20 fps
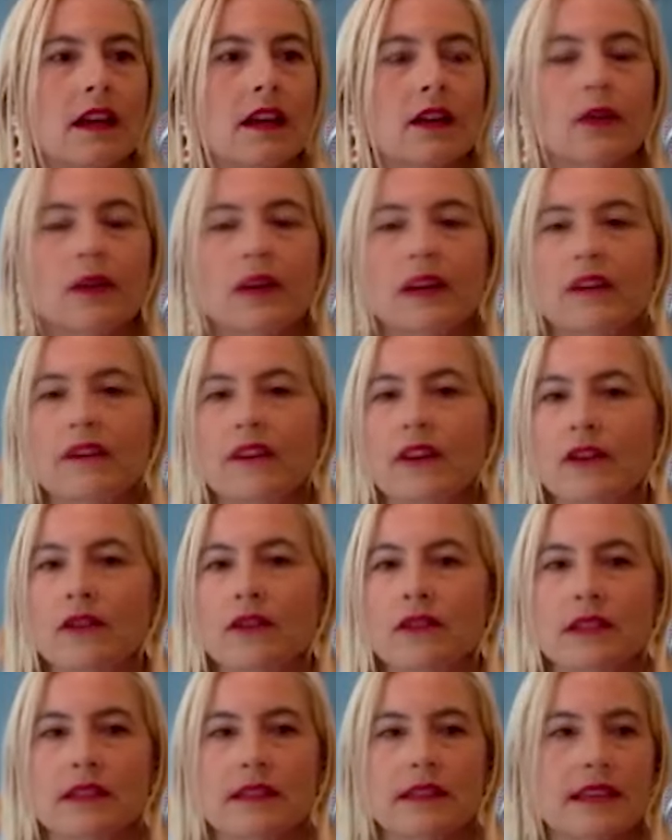queer
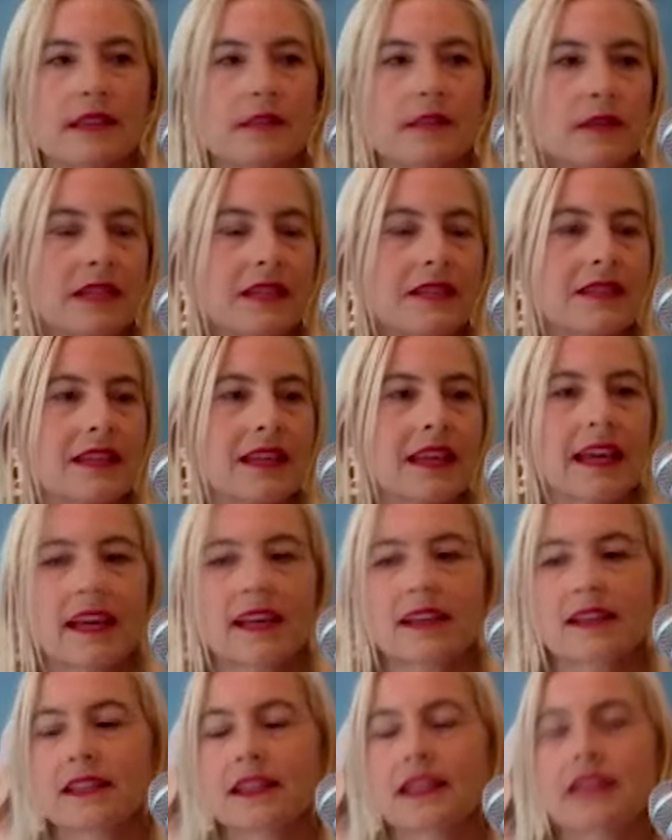folks and lesbians and
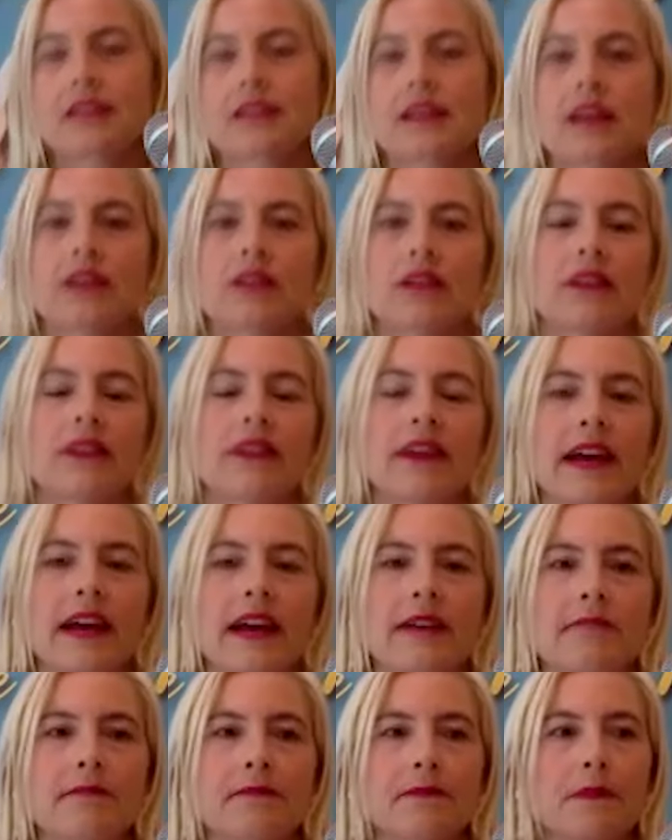gays and et cetera
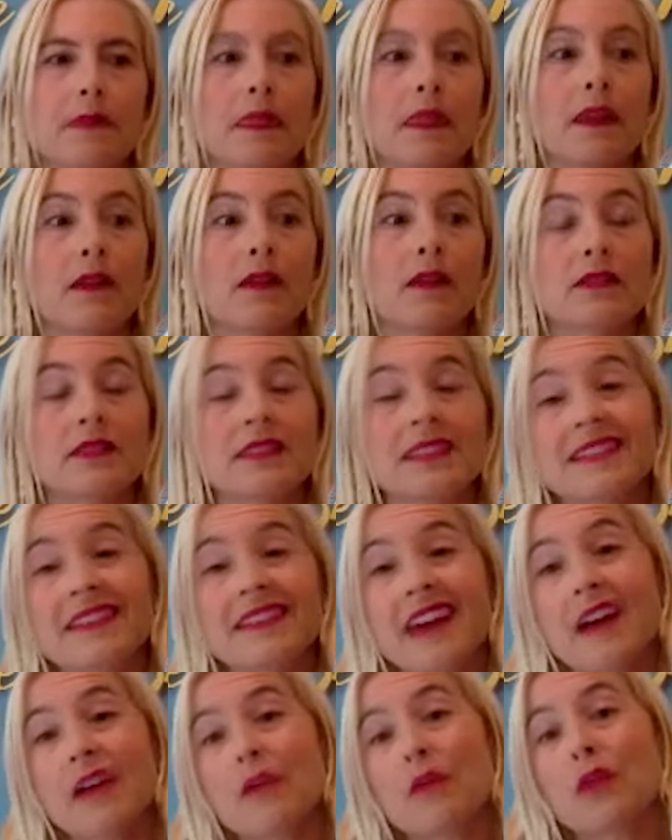that did
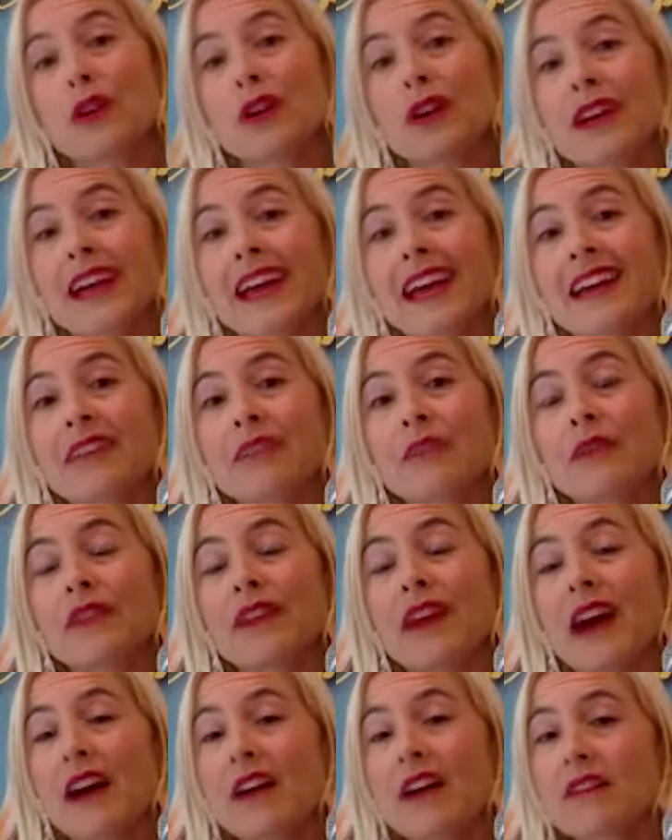that work and
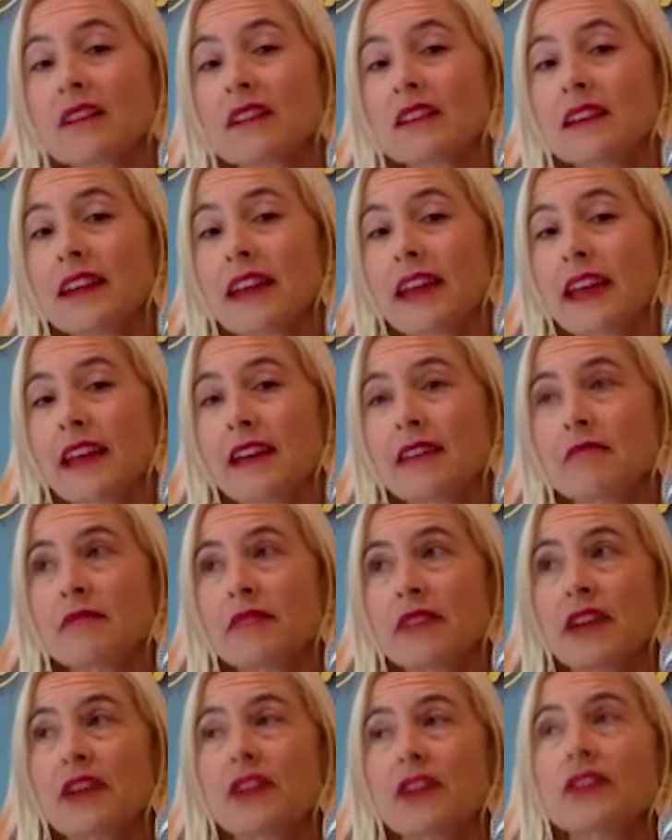without a name
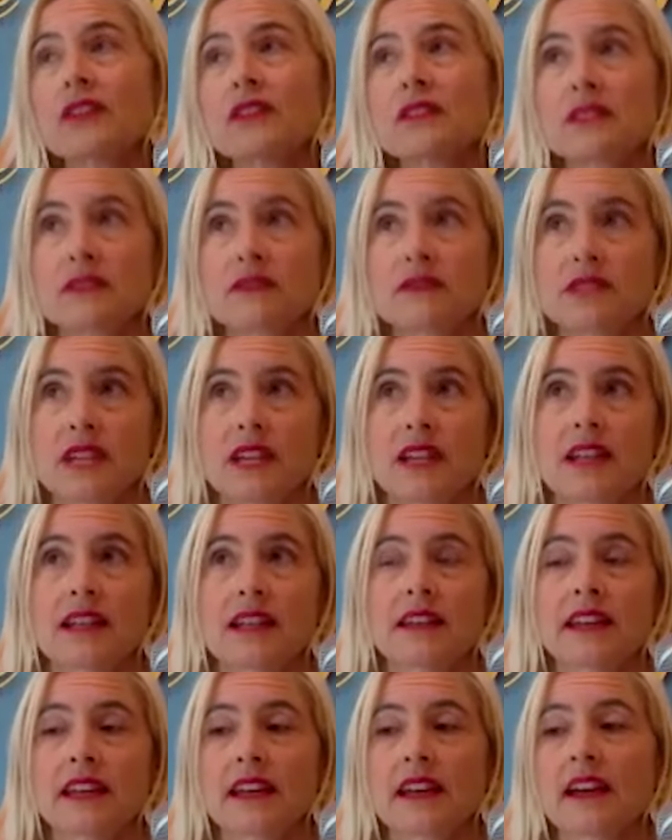they couldn't have done it
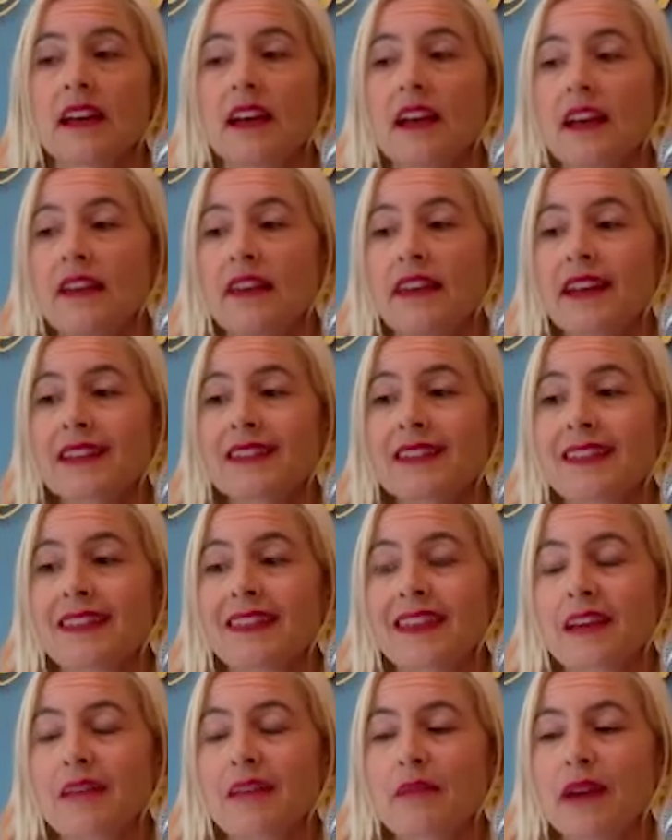like that's the
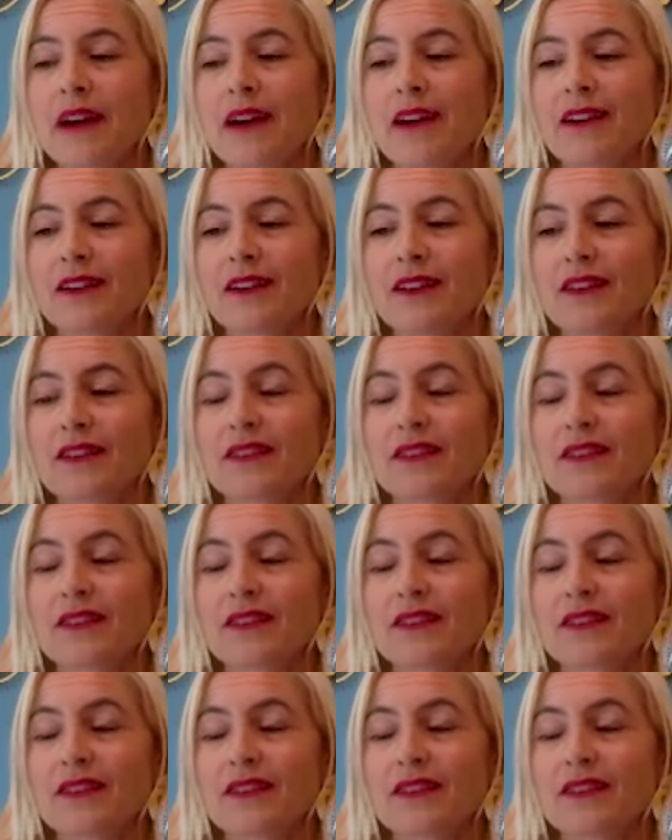thing about